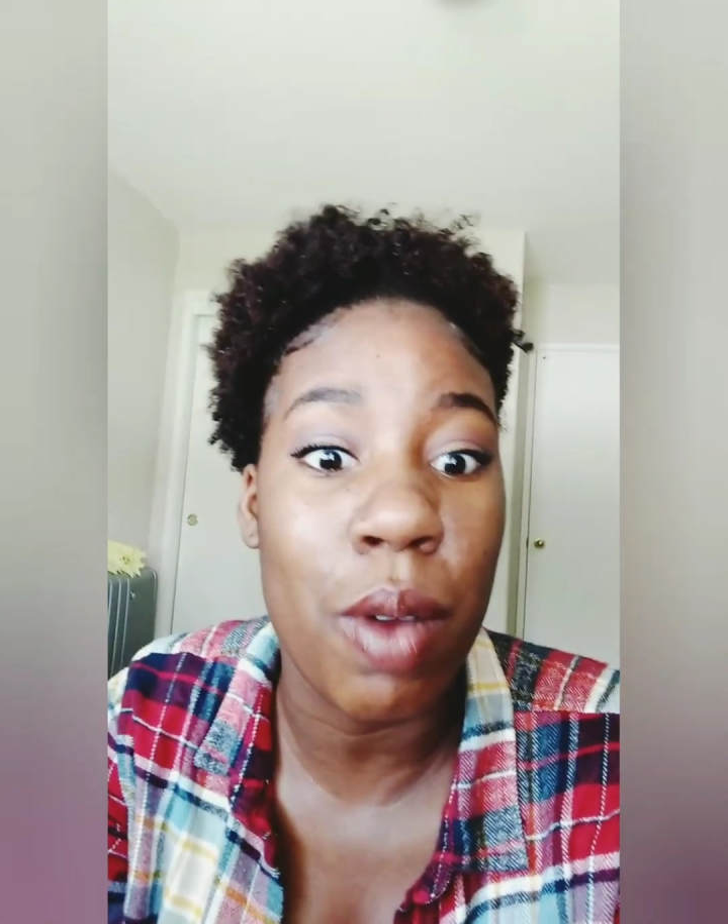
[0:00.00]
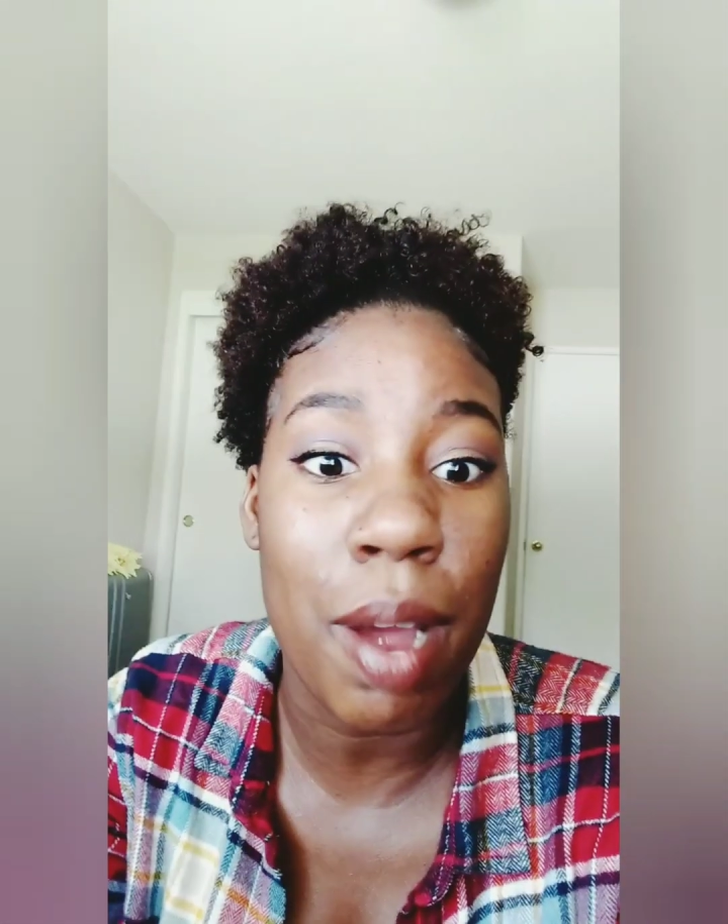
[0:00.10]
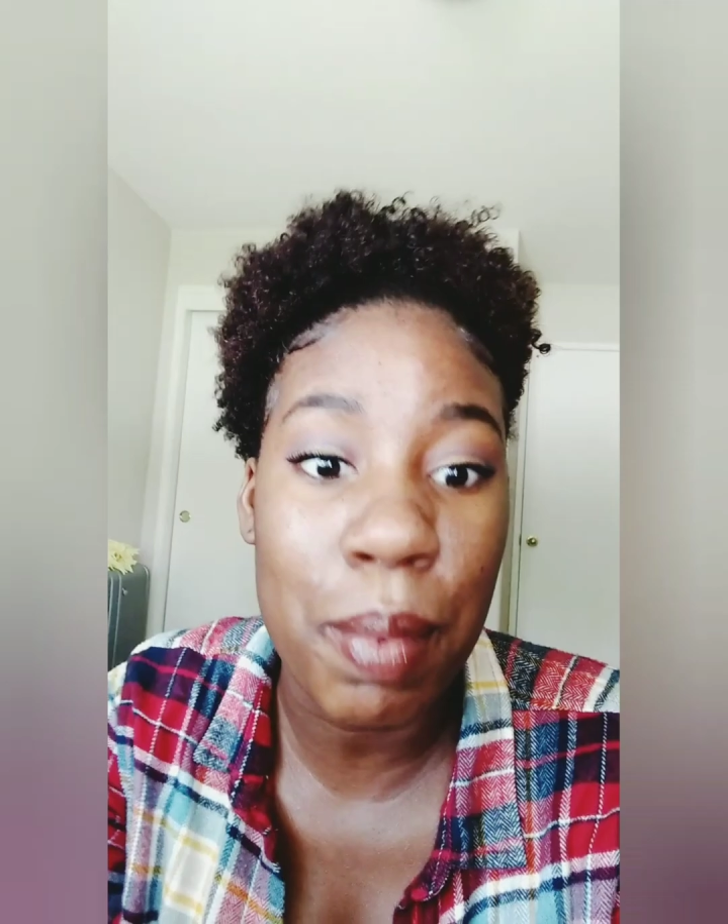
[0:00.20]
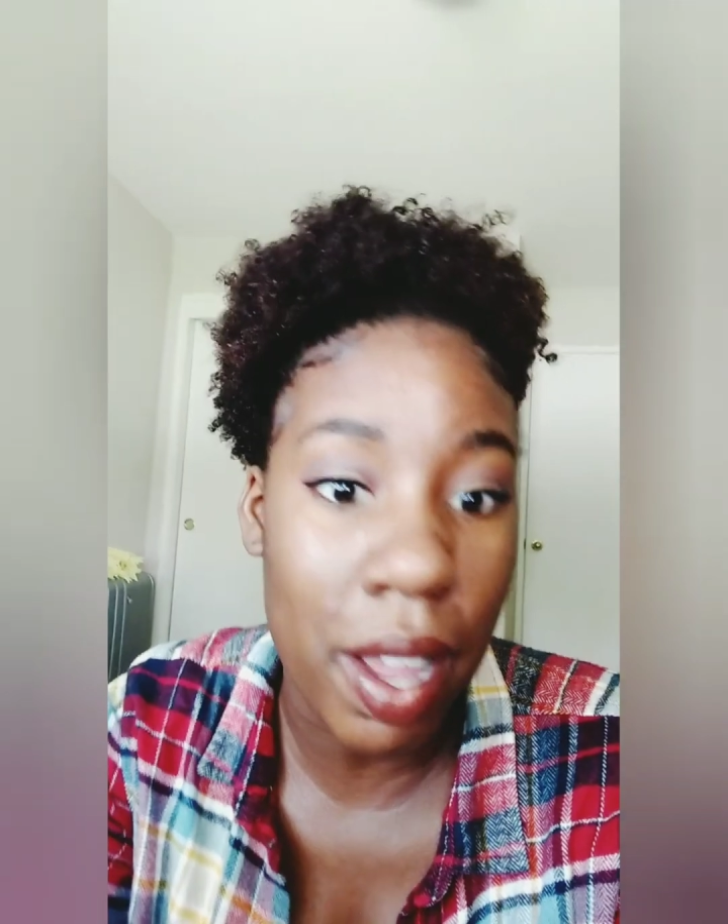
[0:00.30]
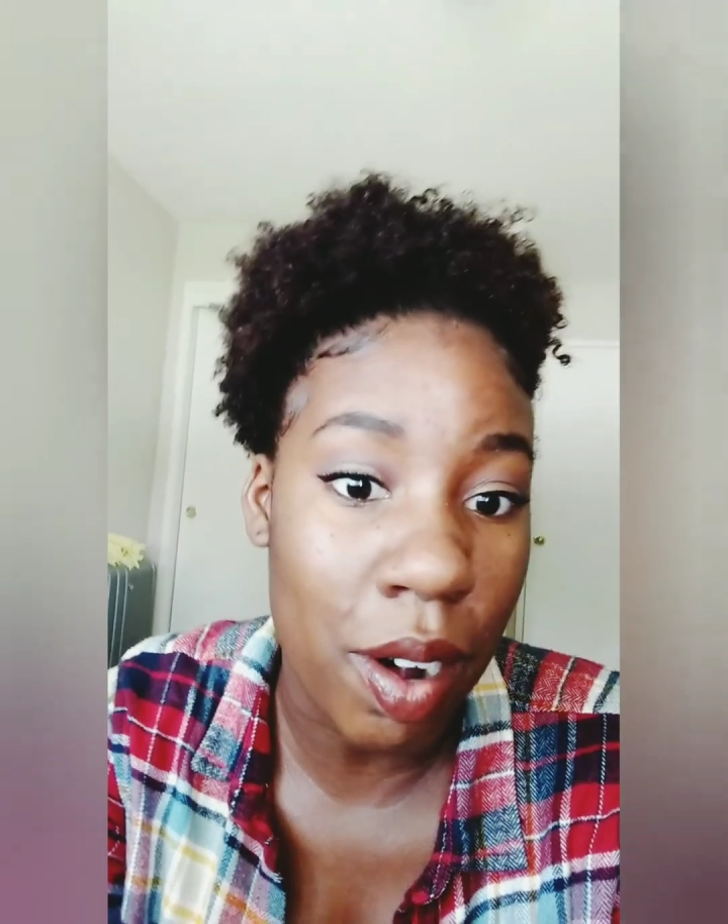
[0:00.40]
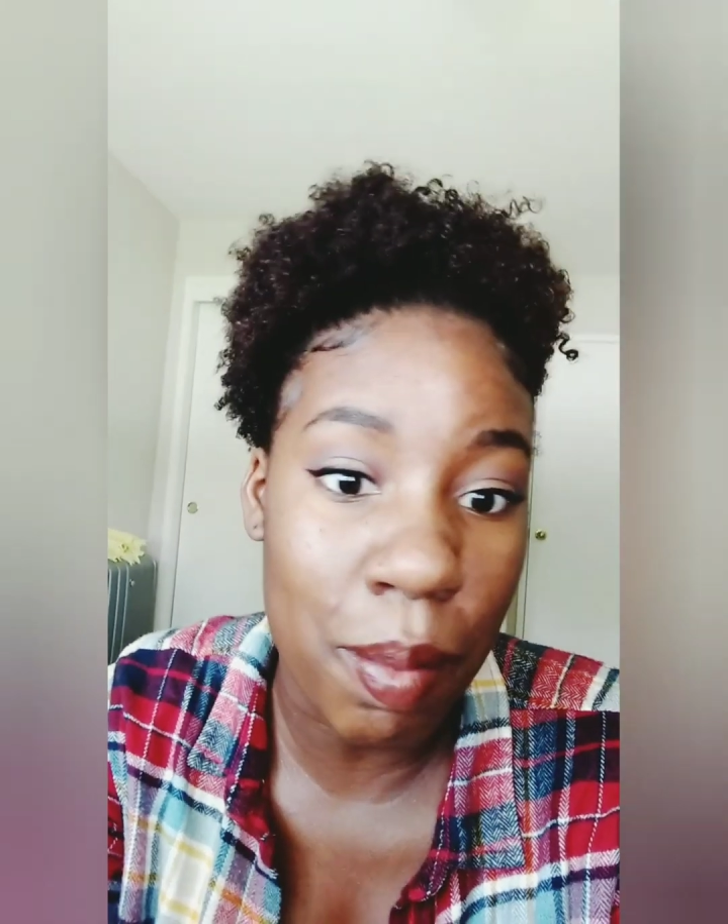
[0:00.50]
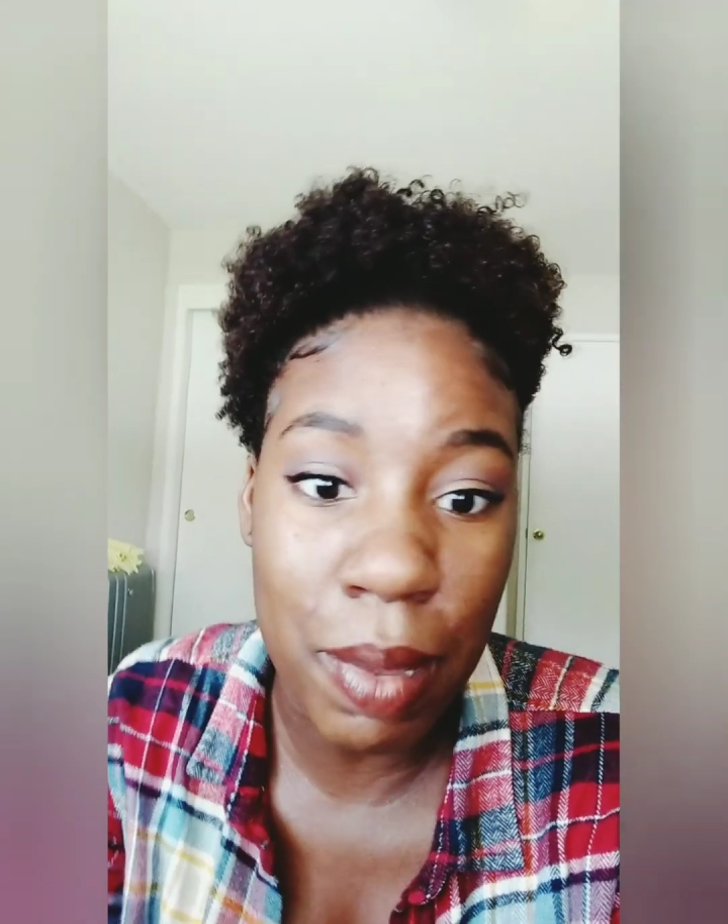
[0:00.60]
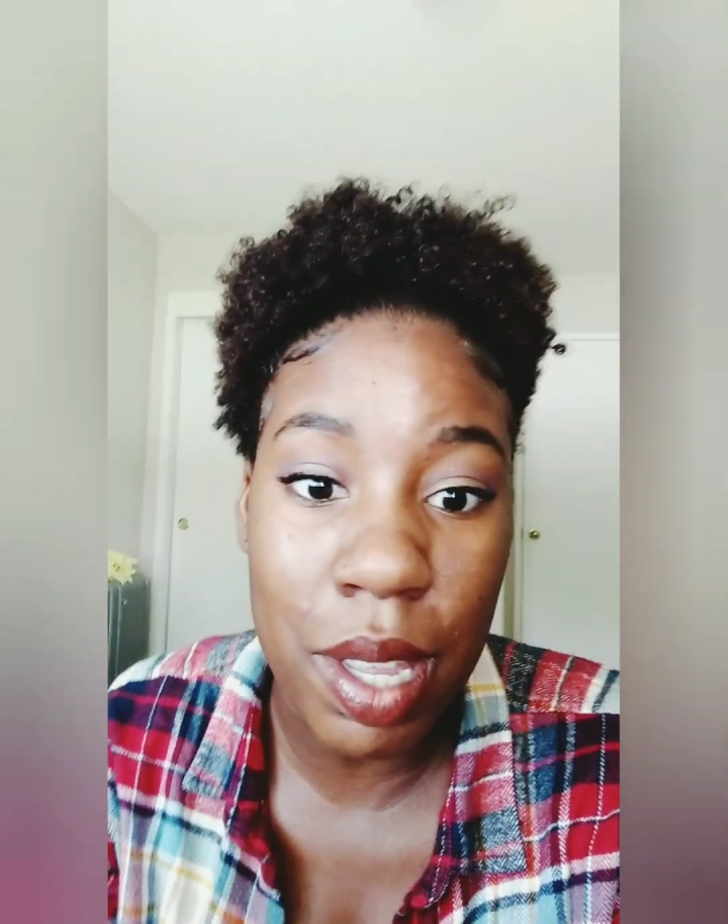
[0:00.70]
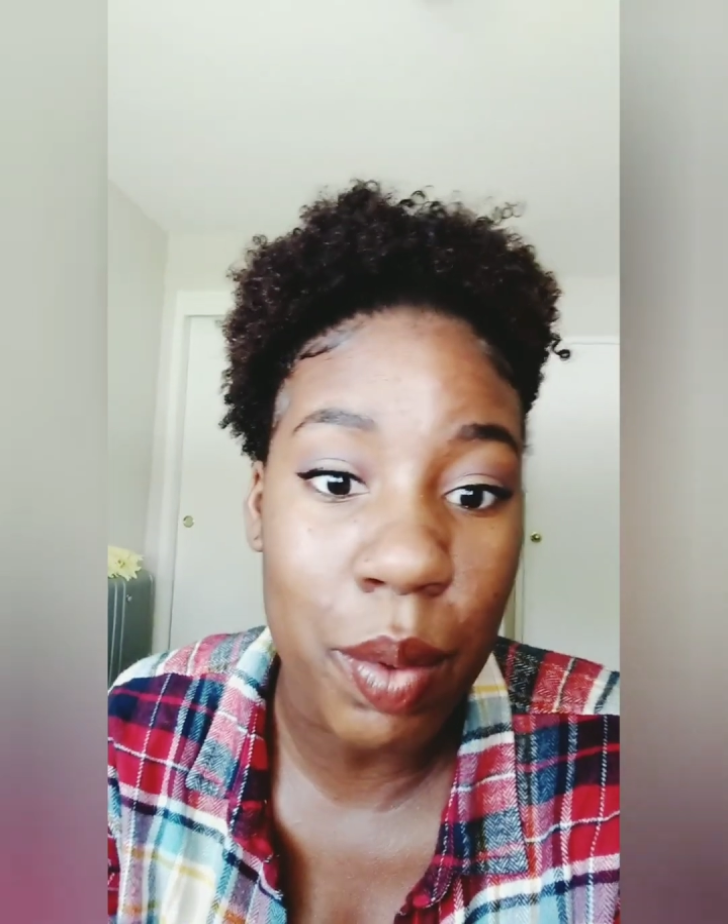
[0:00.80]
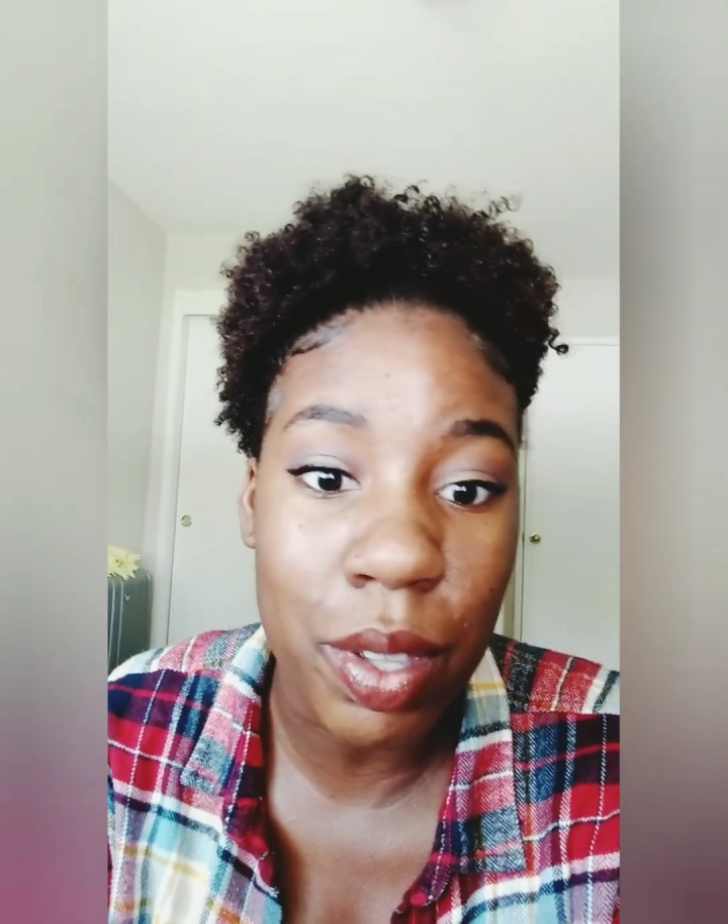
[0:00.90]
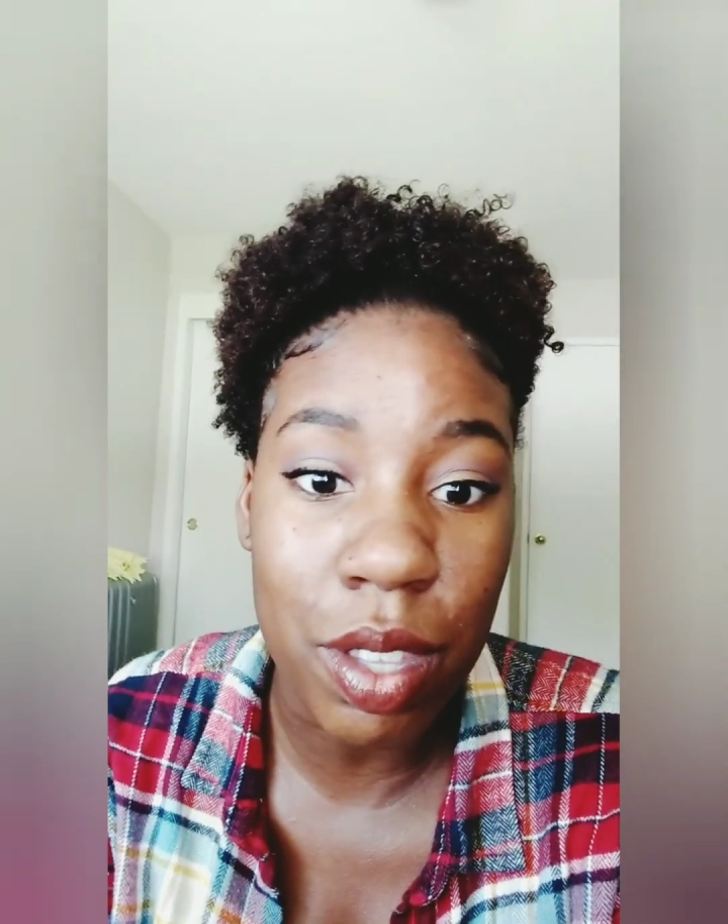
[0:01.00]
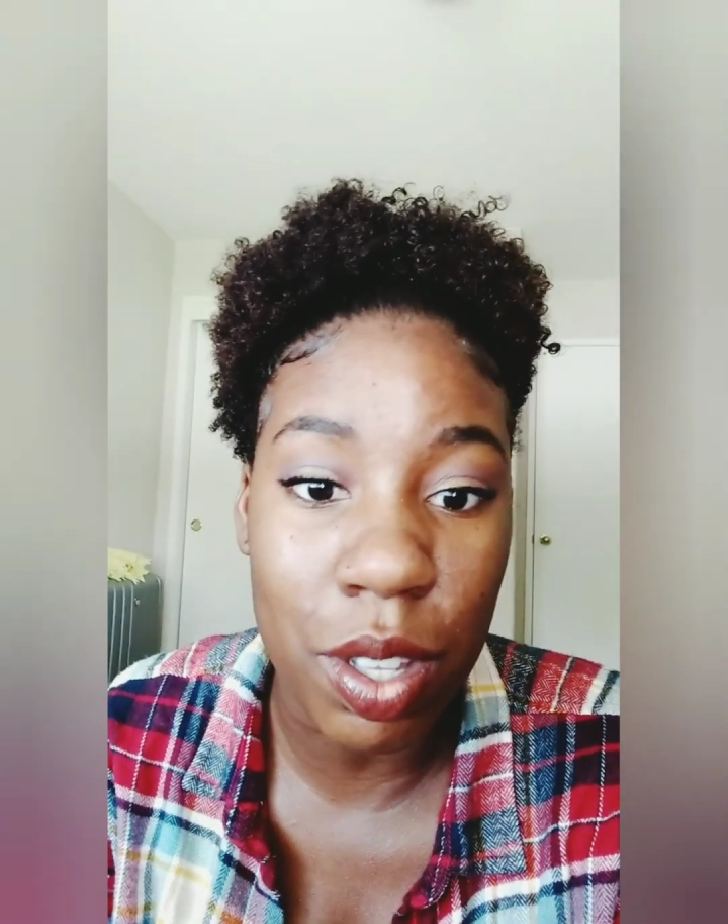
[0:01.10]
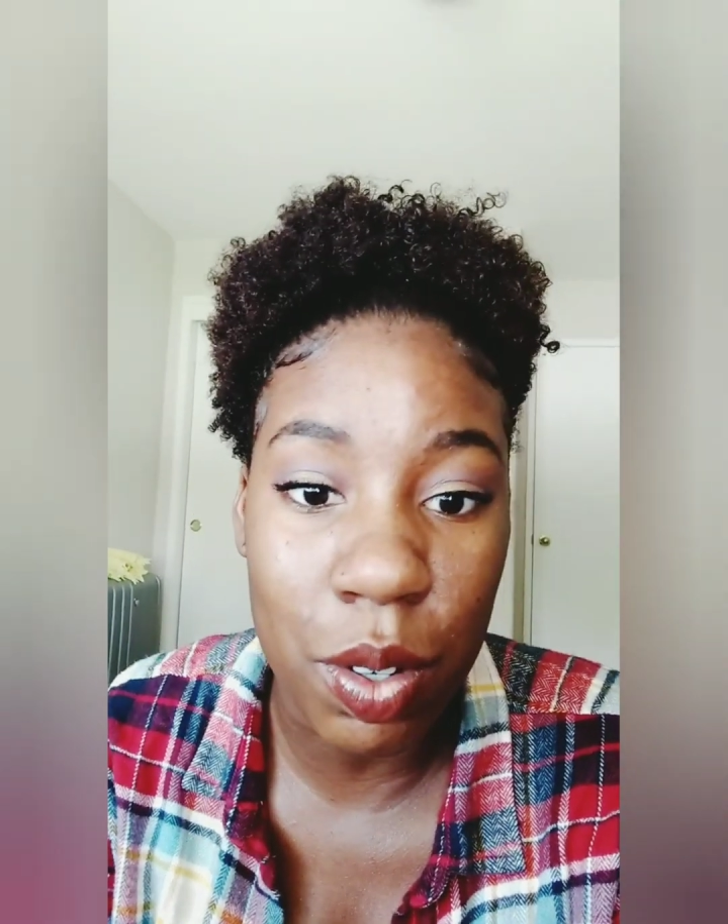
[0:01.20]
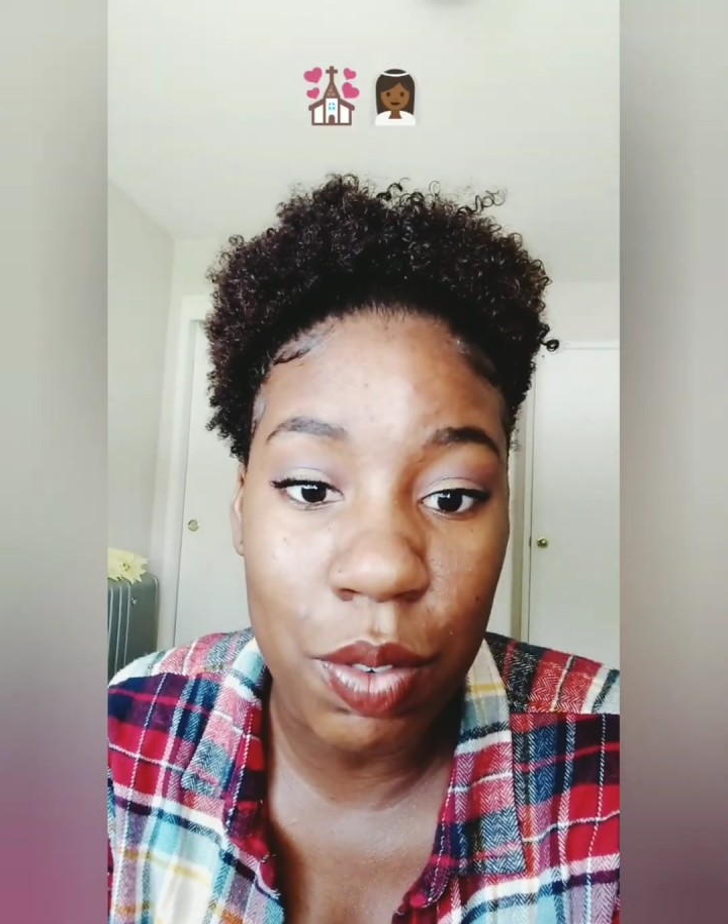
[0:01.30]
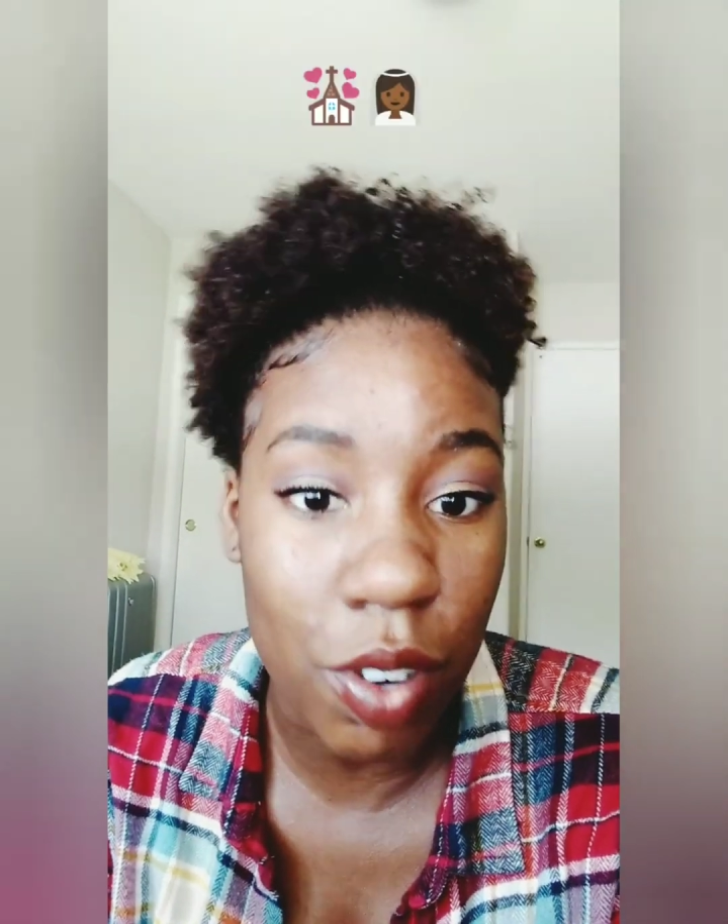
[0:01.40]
I plan on being with you